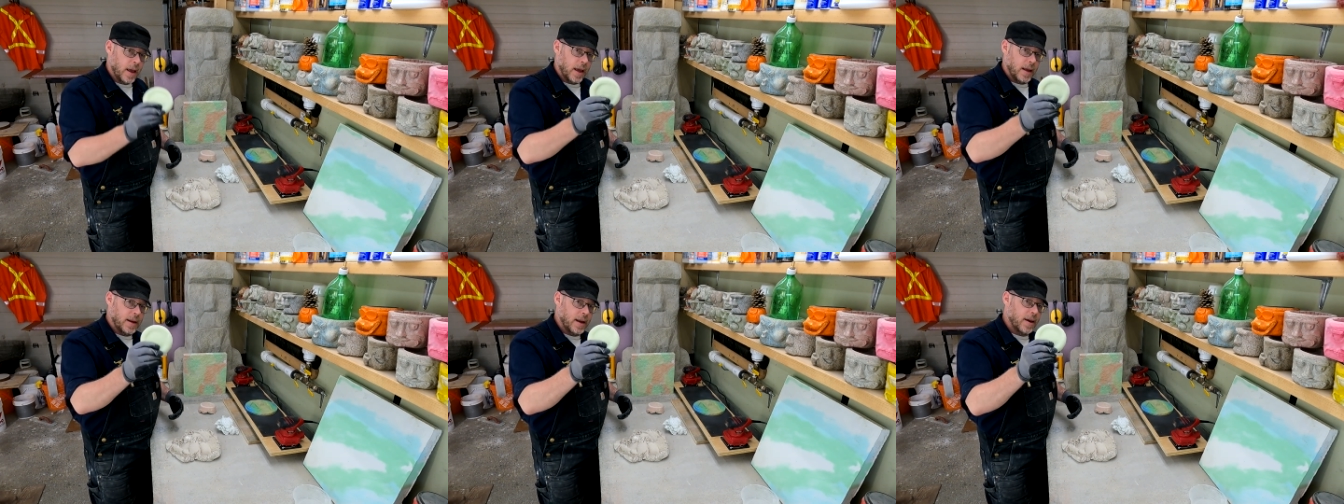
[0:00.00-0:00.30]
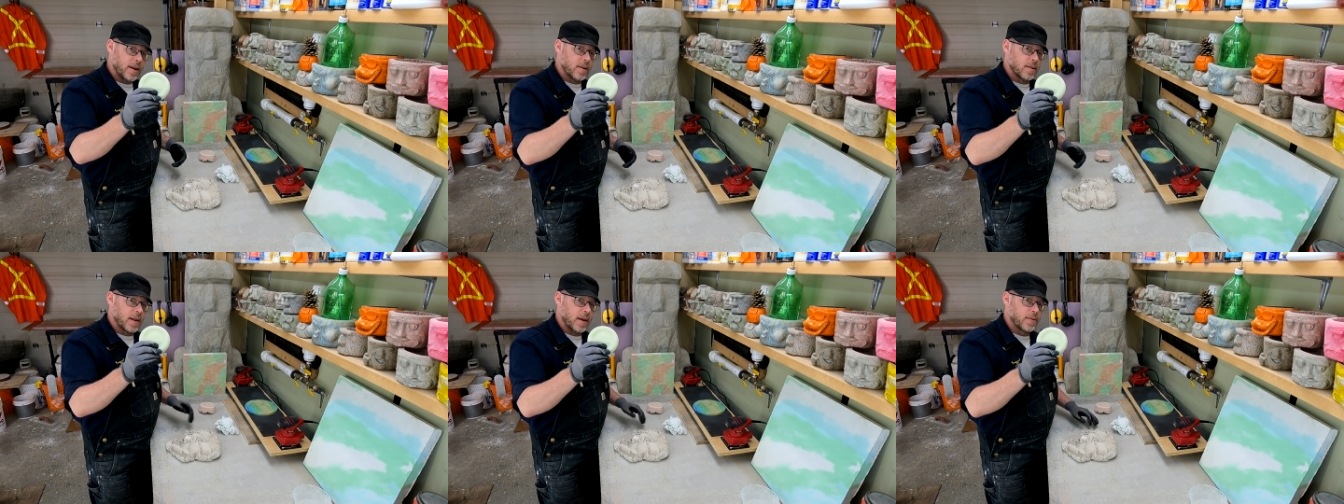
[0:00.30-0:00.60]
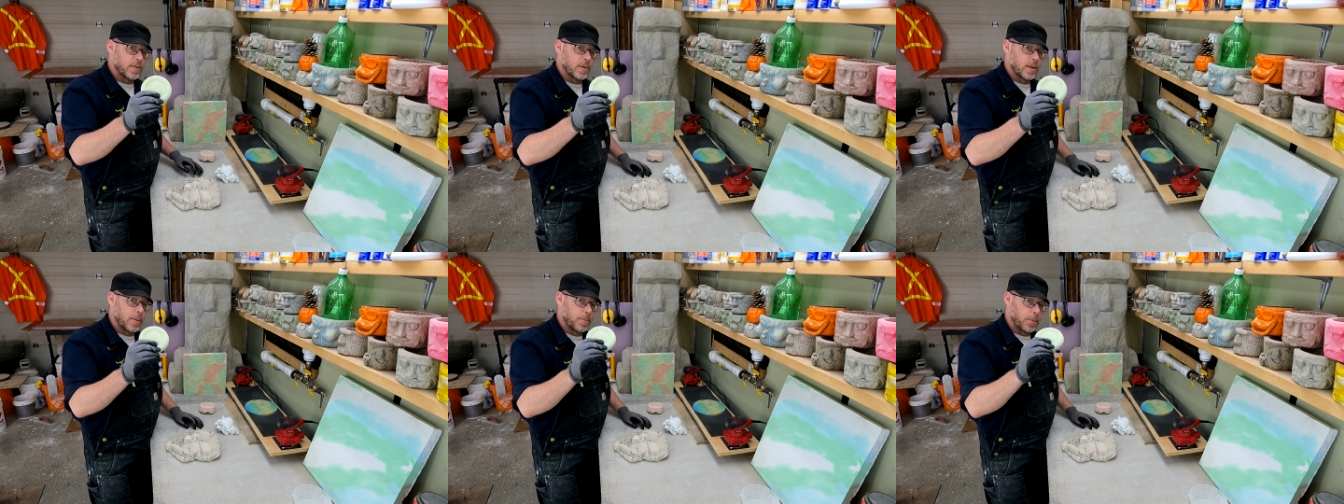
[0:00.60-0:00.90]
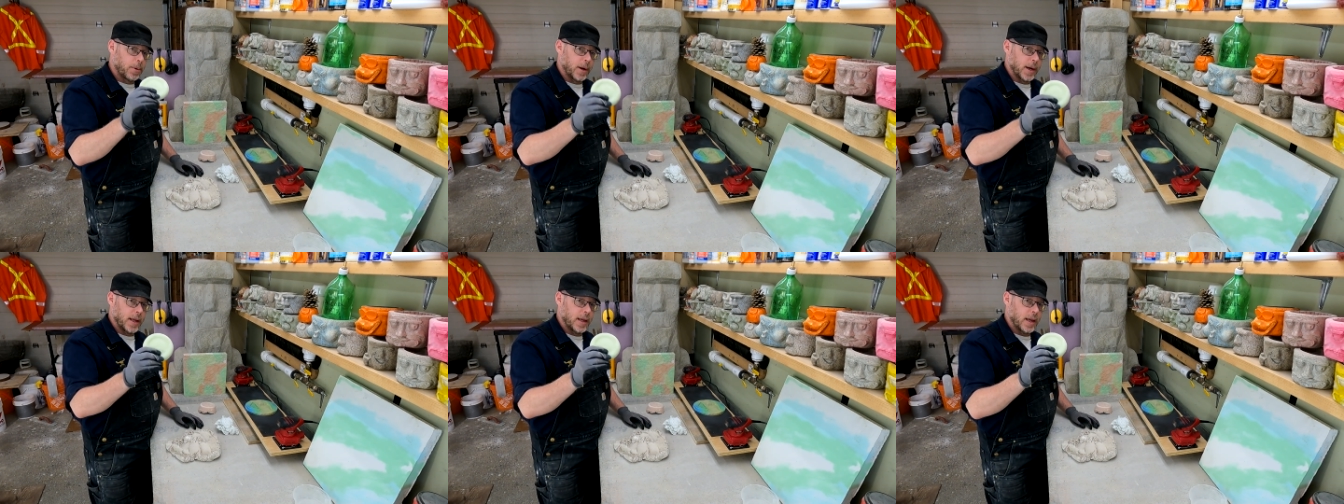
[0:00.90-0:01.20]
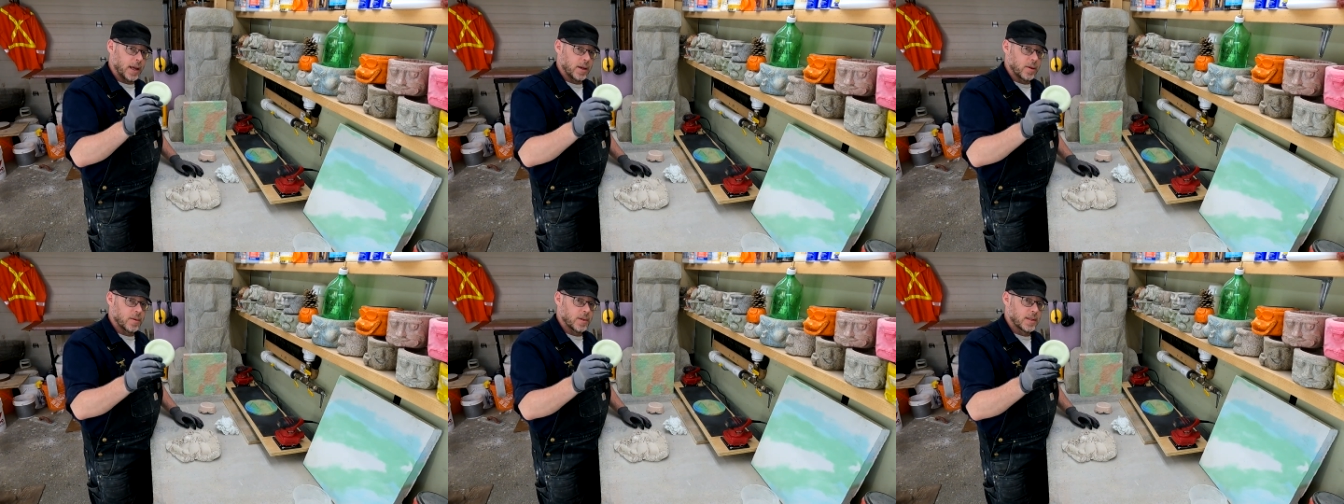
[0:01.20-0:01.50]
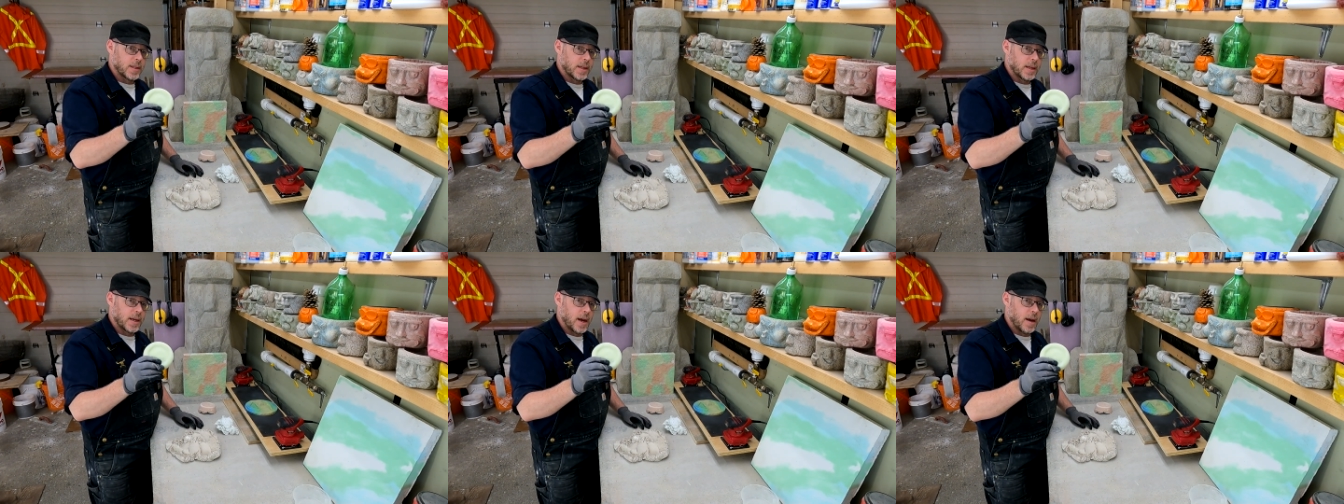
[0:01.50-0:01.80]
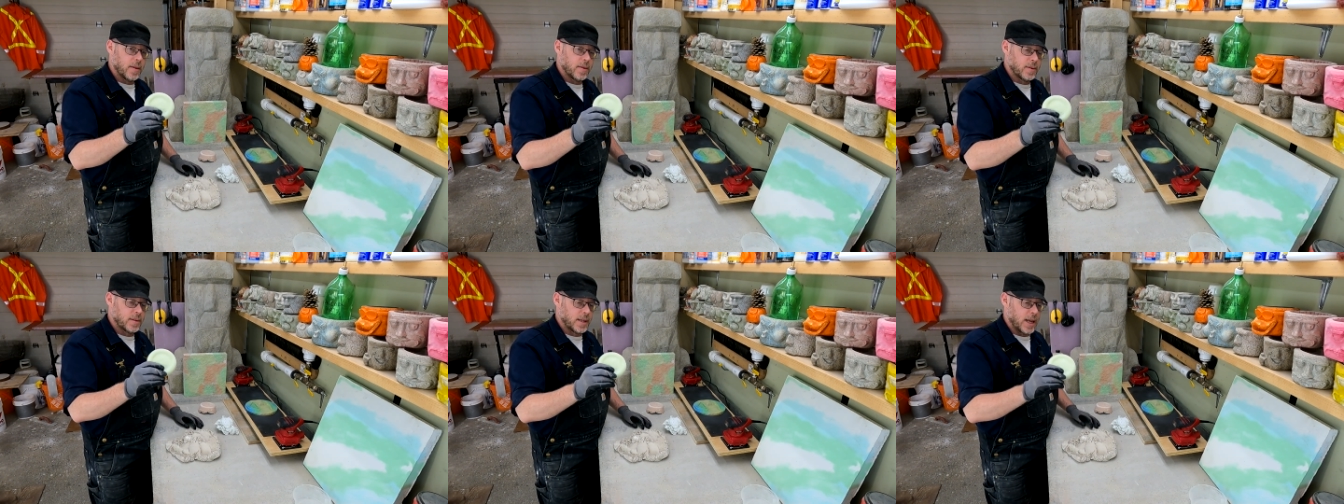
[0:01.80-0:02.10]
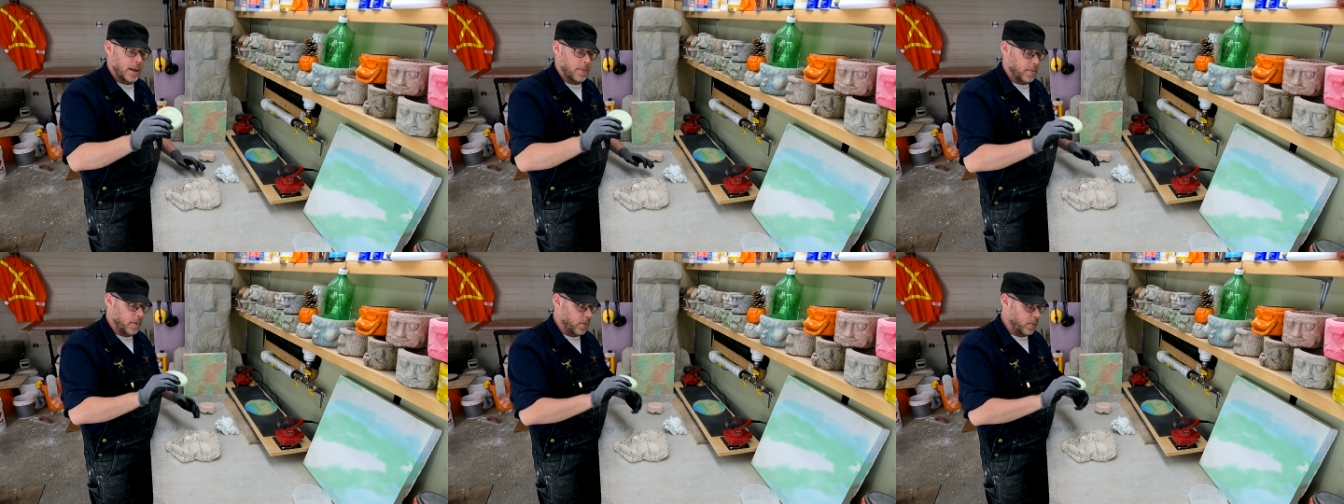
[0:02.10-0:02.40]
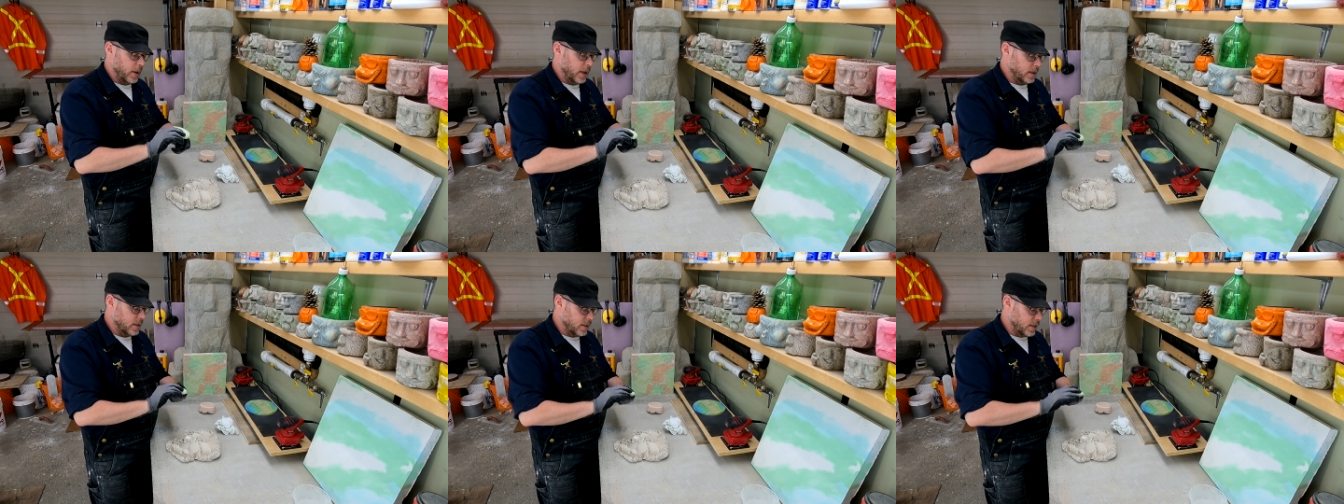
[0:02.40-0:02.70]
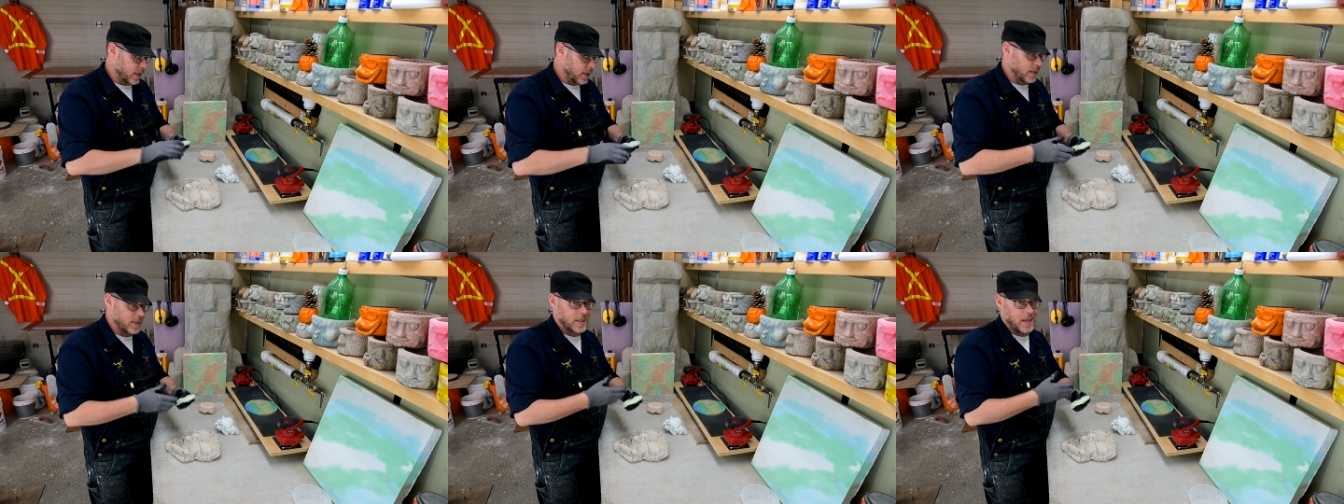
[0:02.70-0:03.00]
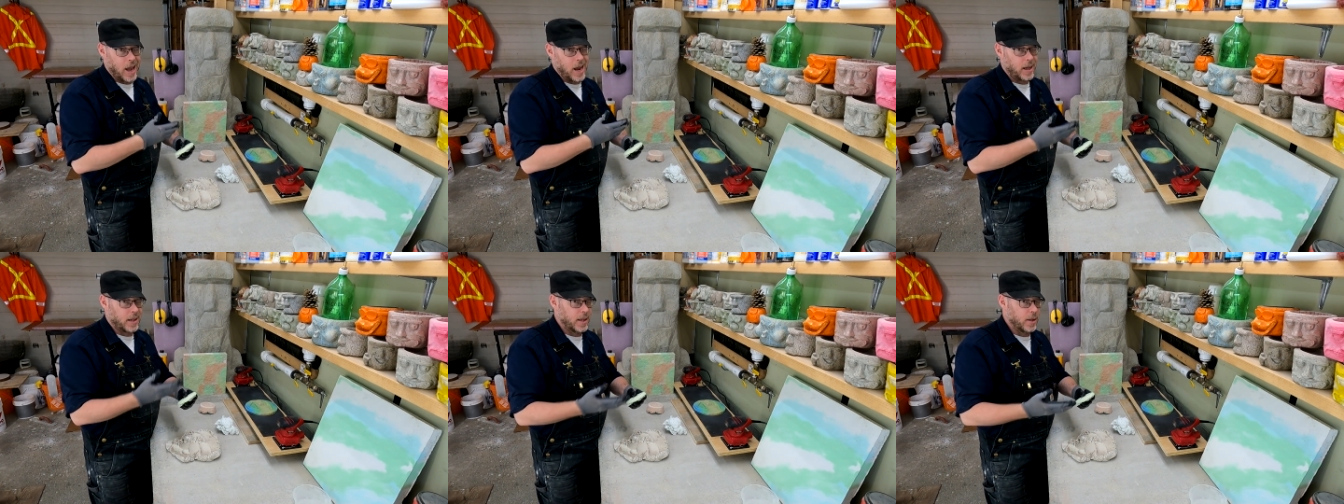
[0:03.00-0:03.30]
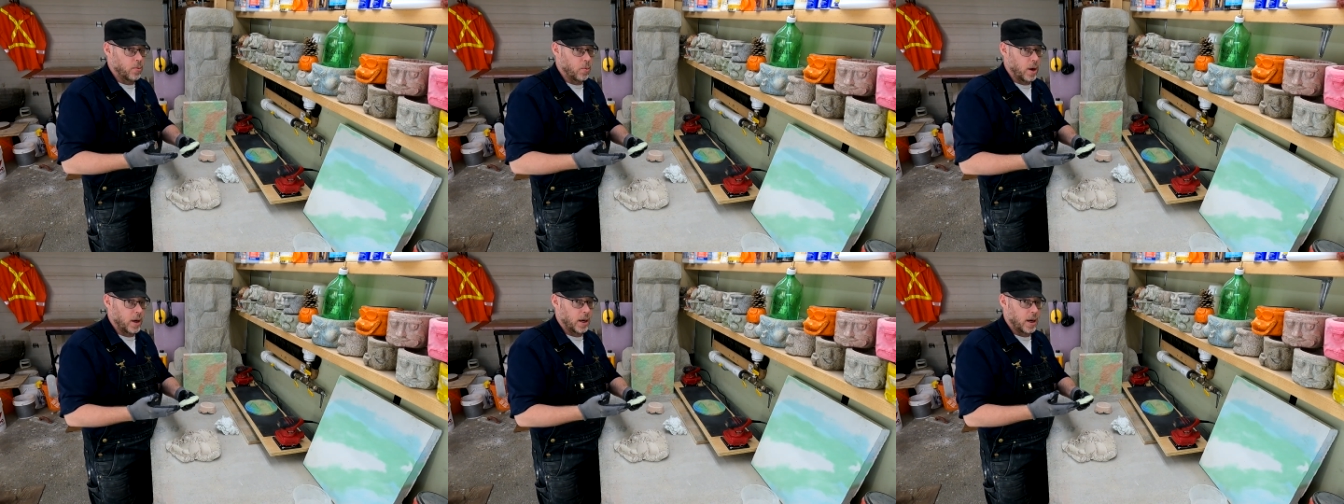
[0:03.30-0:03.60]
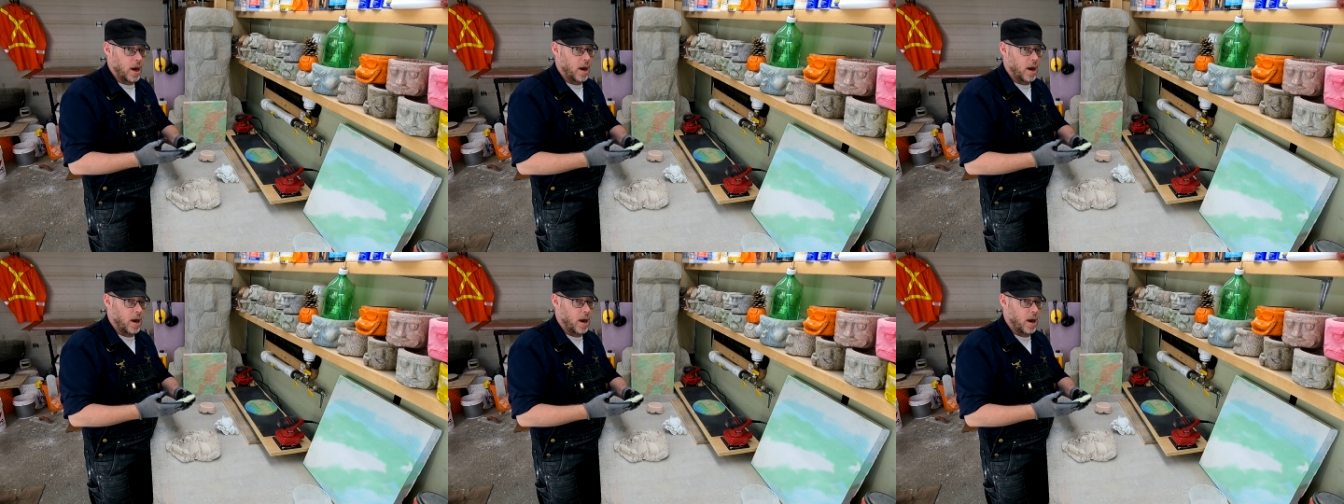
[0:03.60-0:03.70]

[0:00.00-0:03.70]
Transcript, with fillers: And now you're left with a pretty interesting color sample. We can see exactly what